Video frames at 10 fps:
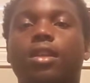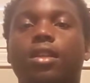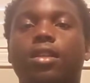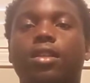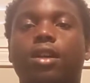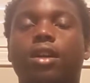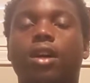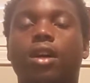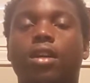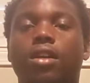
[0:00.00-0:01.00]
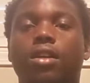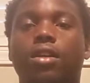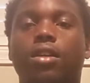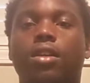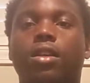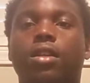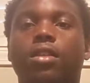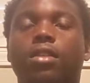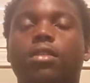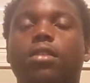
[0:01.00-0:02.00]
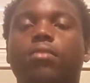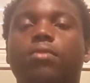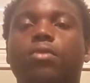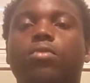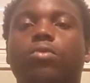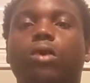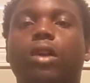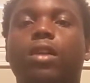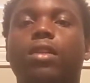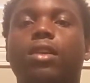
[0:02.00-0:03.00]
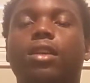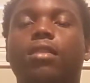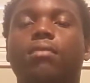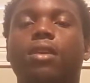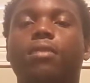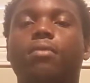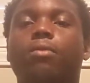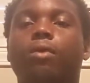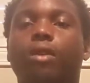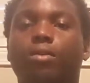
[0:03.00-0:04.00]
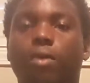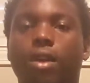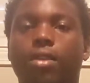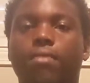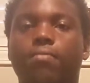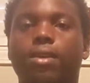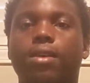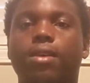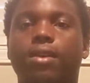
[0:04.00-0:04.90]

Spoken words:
is this is the most wickedest kingdom ever erected, man.